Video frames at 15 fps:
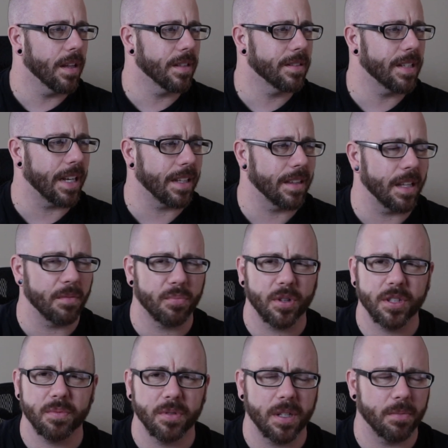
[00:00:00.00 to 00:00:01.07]
Second thing,
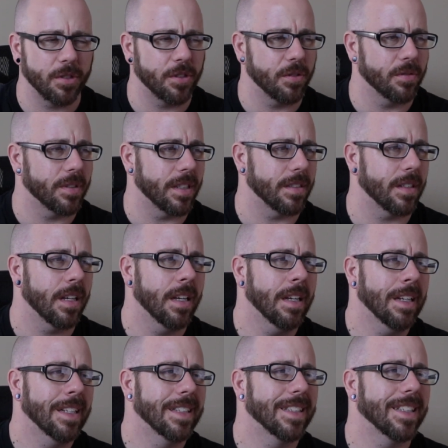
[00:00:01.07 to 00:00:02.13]
principle number 2, it says
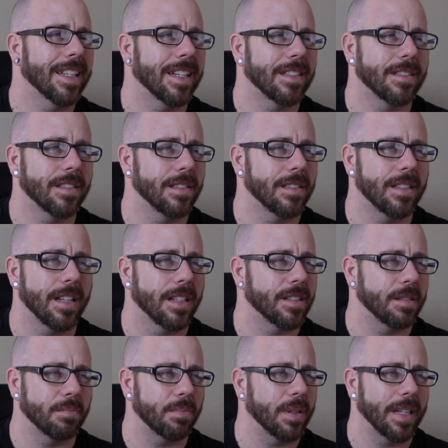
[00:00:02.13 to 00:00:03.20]
lust
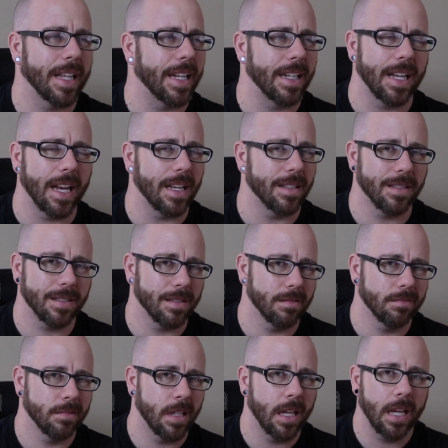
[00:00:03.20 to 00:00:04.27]
doesn't play nice,
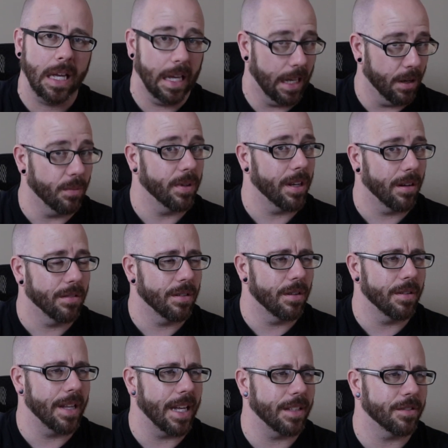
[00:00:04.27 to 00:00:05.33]
and we all
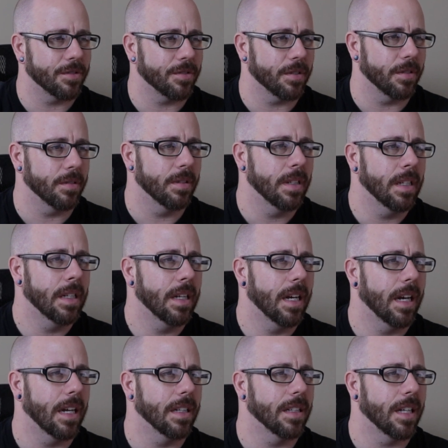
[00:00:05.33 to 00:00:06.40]
know that's true.
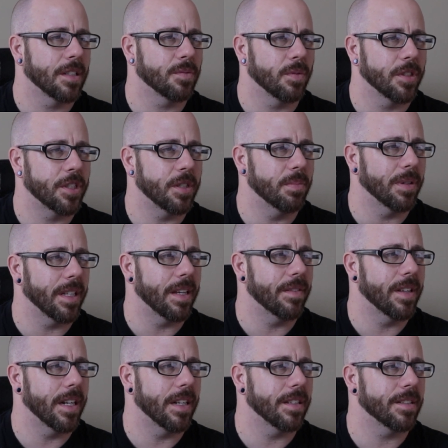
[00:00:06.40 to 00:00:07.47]
Lust wants you to believe
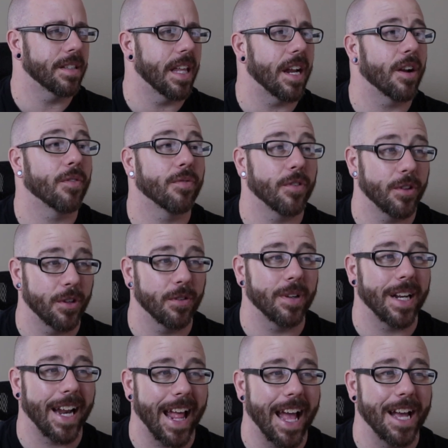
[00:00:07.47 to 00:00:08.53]
that it is there for you and
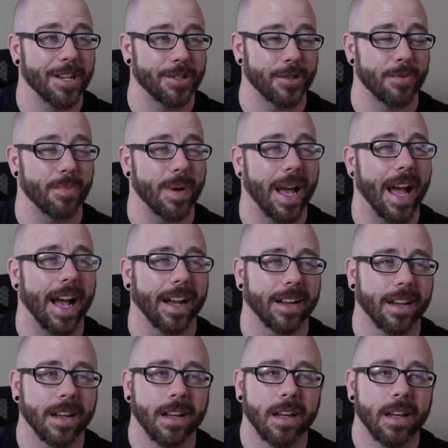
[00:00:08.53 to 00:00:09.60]
it has your back.
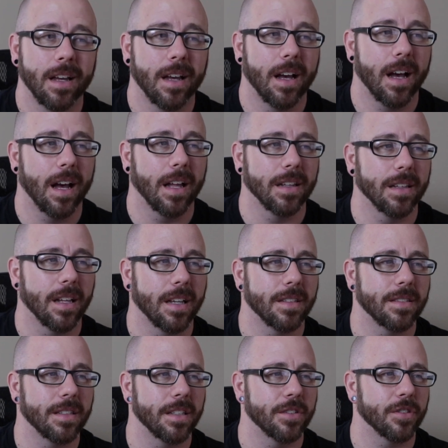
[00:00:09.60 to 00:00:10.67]

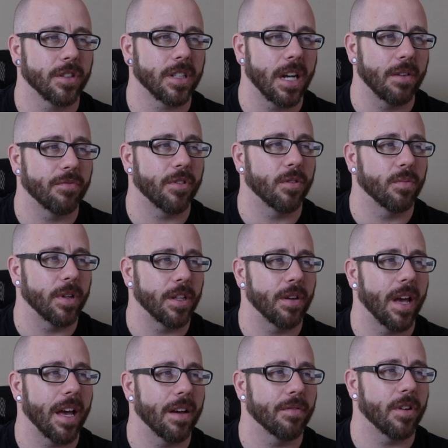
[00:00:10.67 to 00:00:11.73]
Lust is your comfort when you
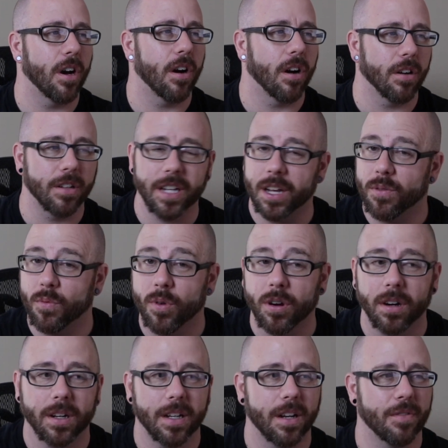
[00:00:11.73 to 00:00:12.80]
have a hard day at
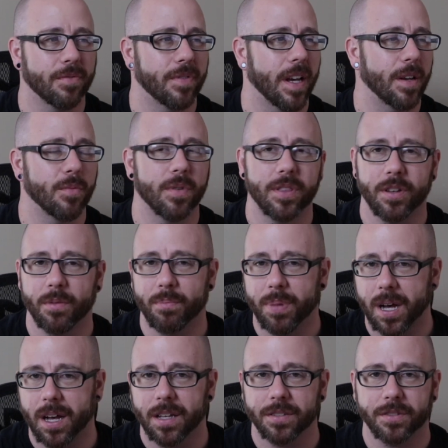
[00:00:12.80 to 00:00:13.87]
work, a fight with your
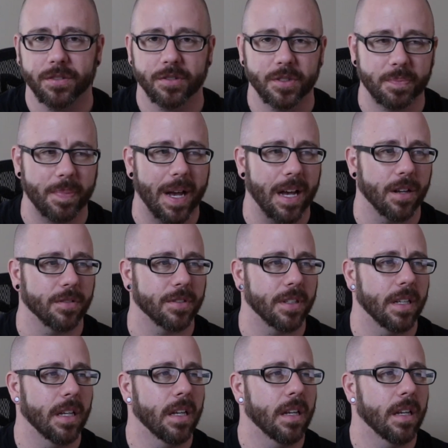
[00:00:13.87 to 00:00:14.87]
boss or your spouse,